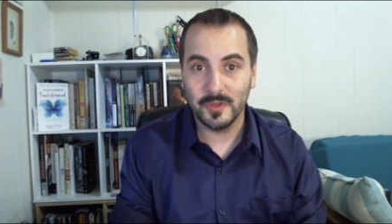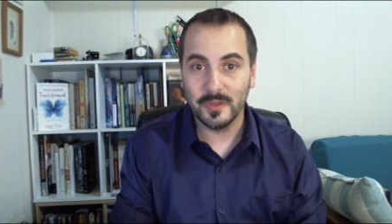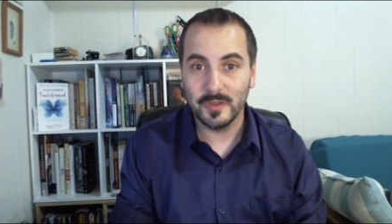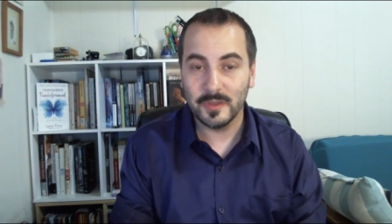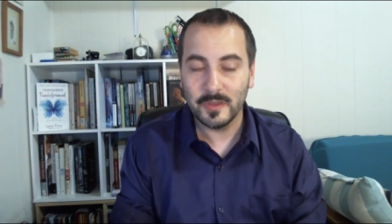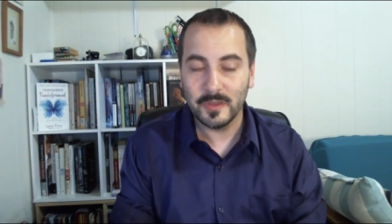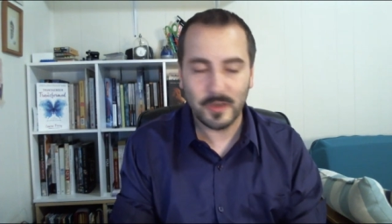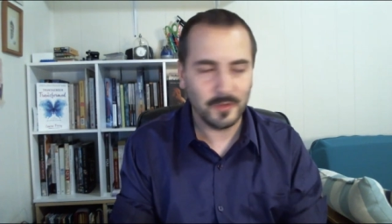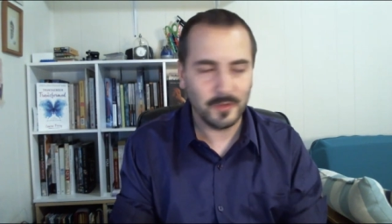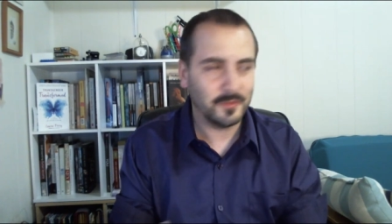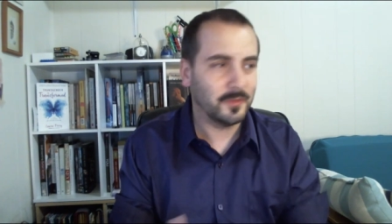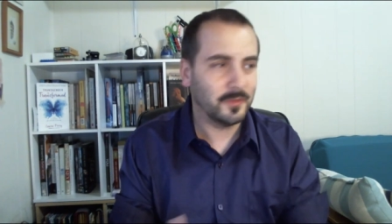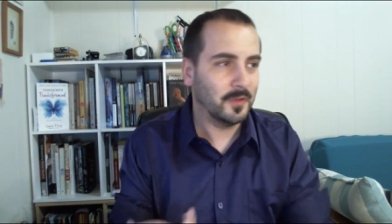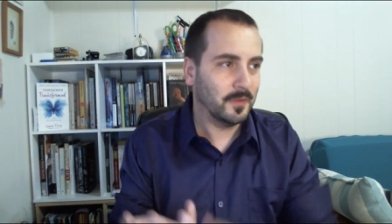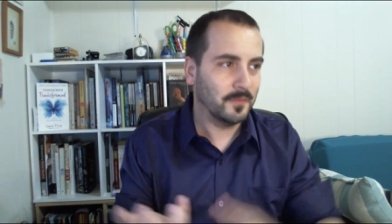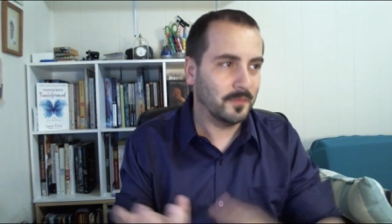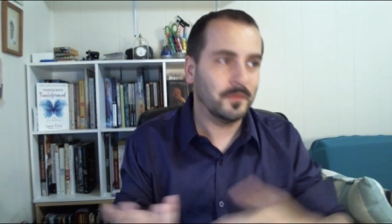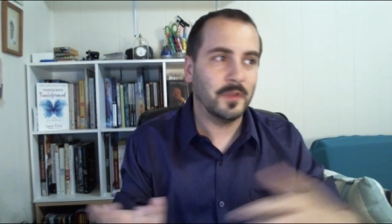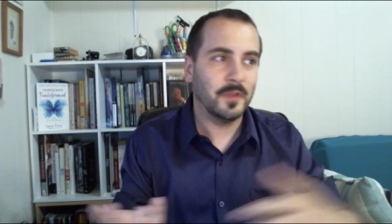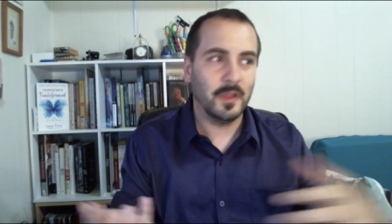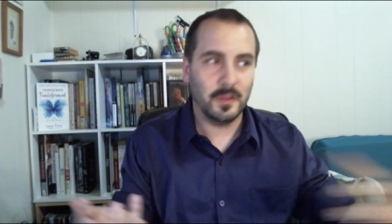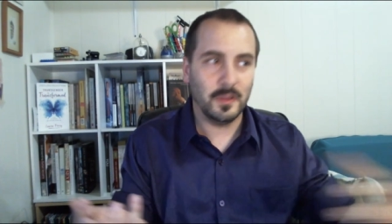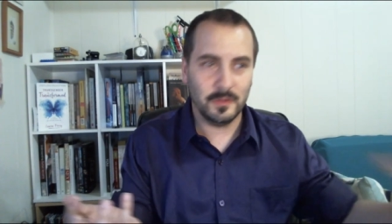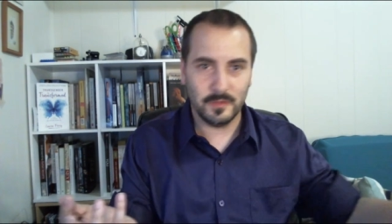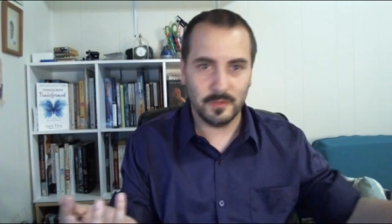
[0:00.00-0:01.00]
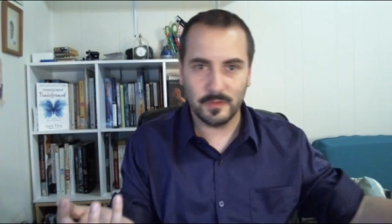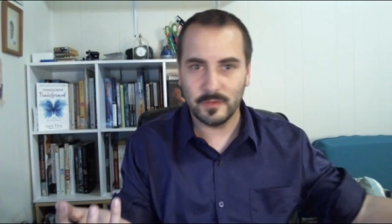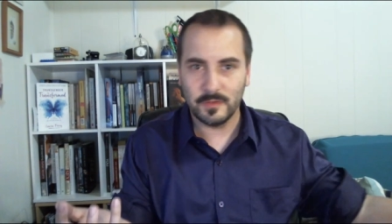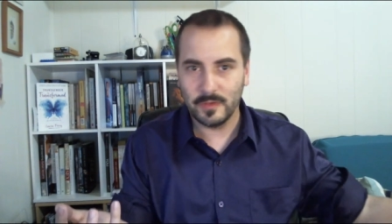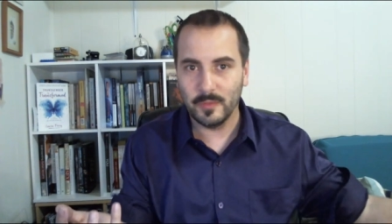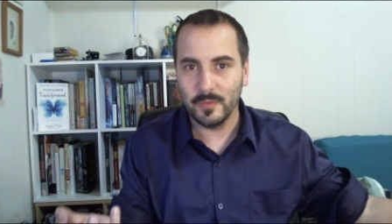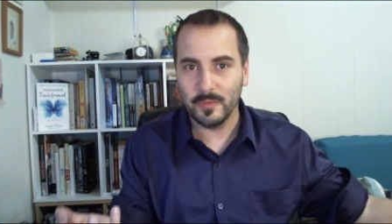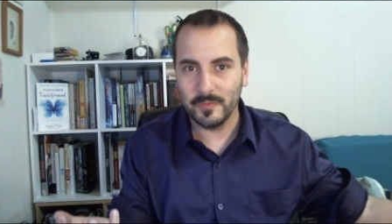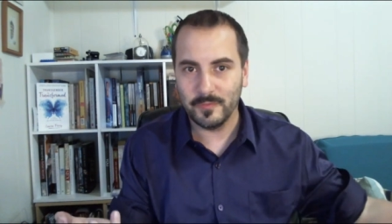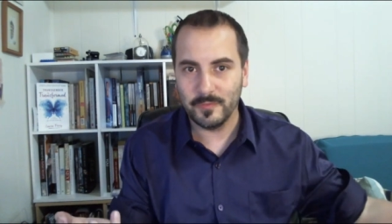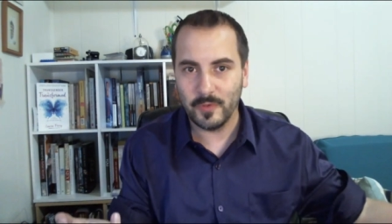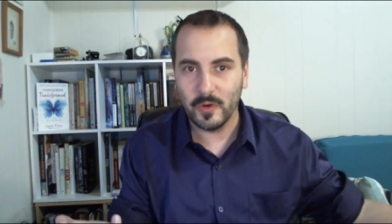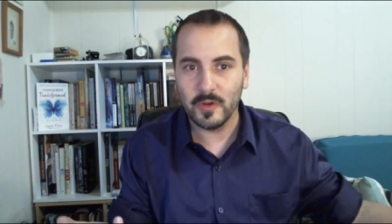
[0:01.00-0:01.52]
You know, some
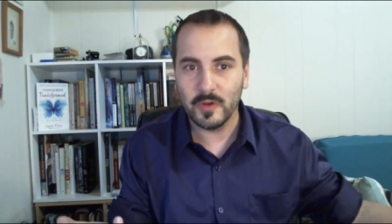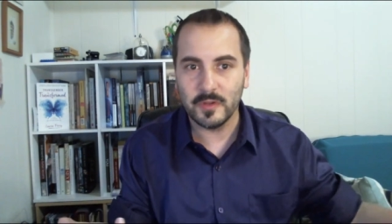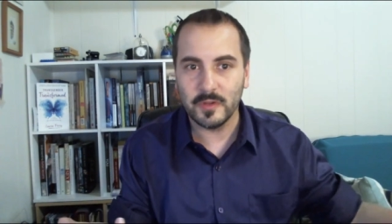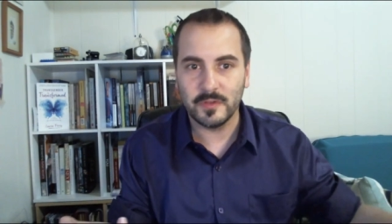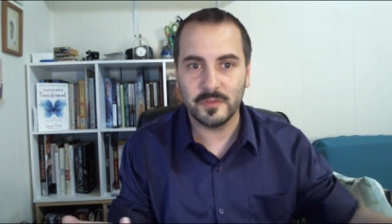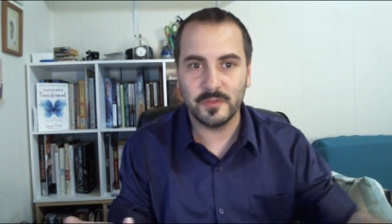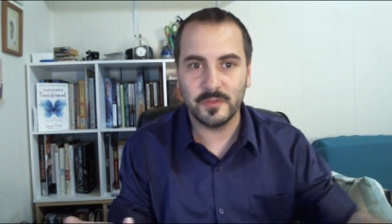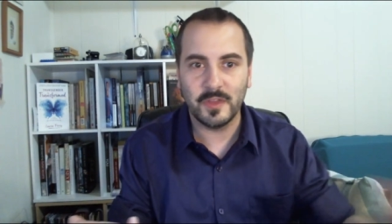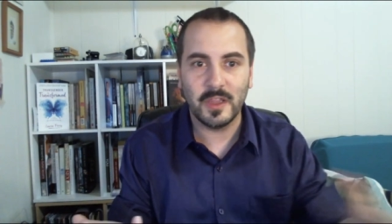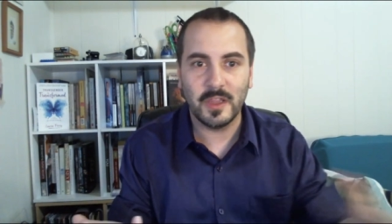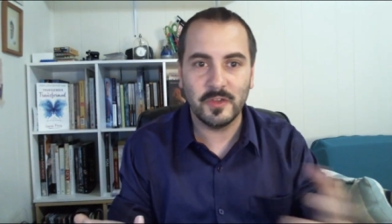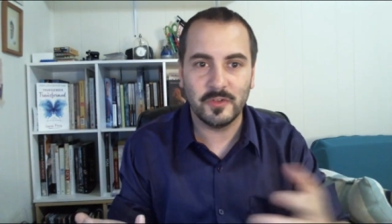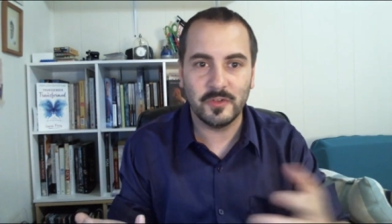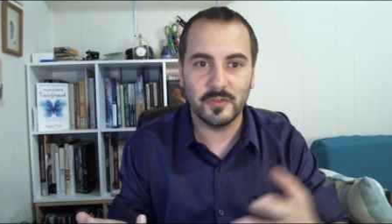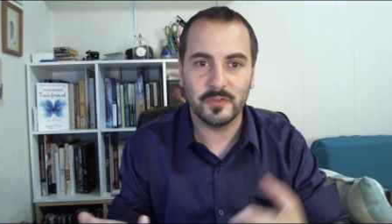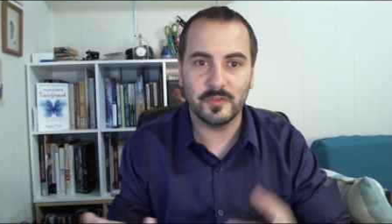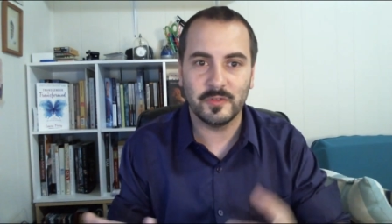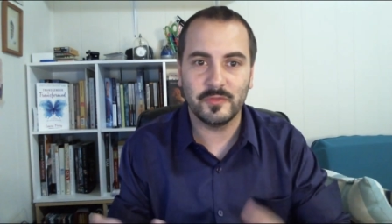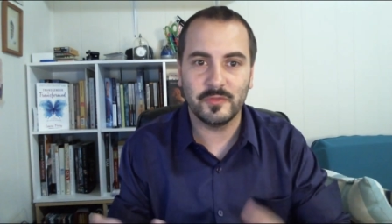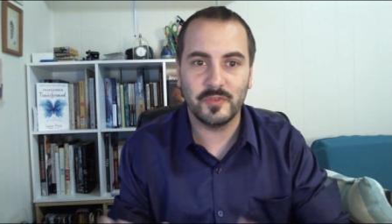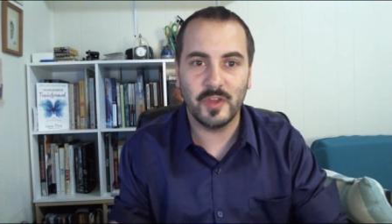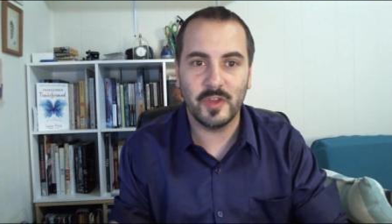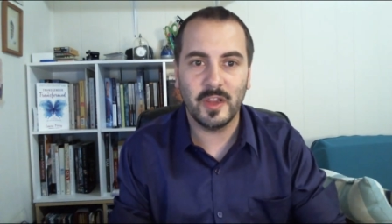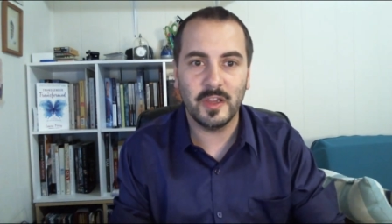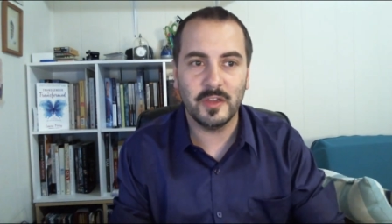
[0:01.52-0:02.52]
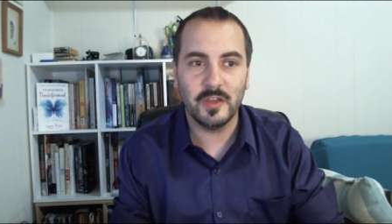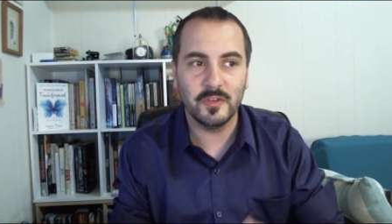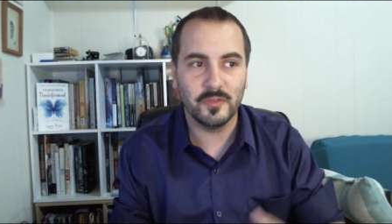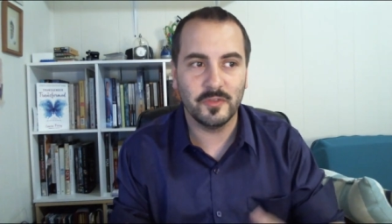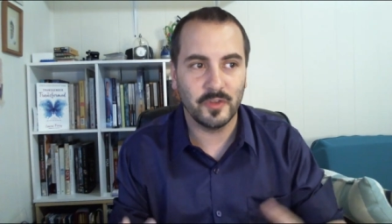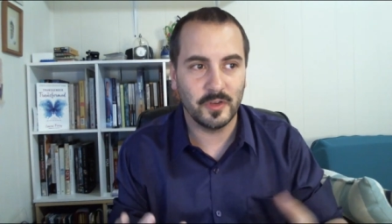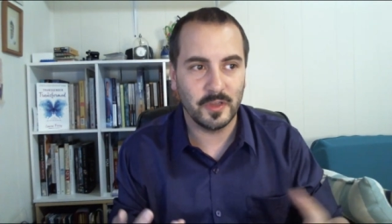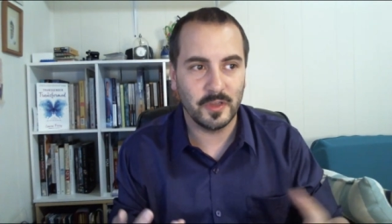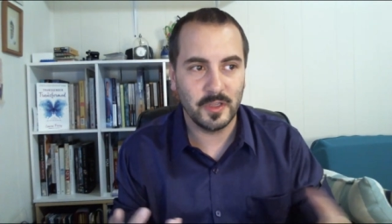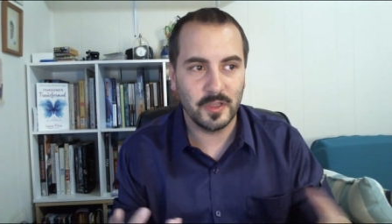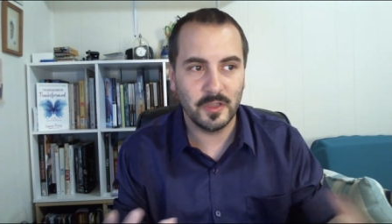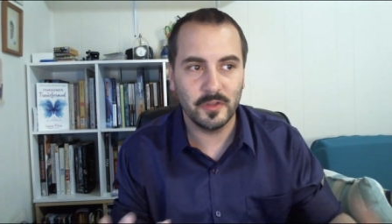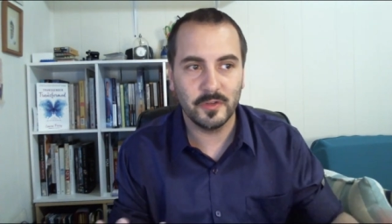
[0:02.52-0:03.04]
at various stages of change
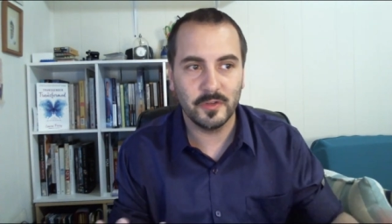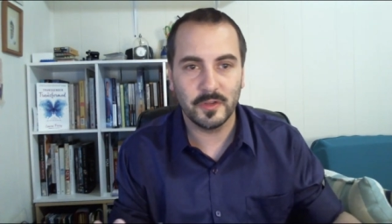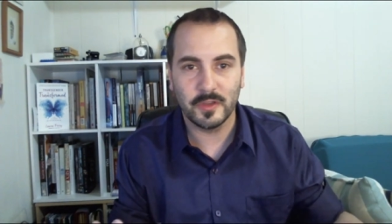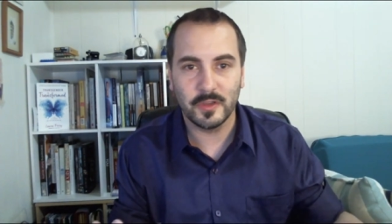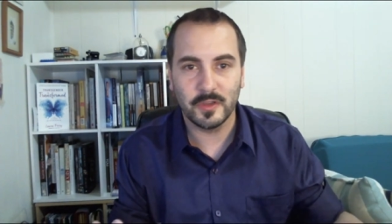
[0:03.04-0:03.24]
and healing and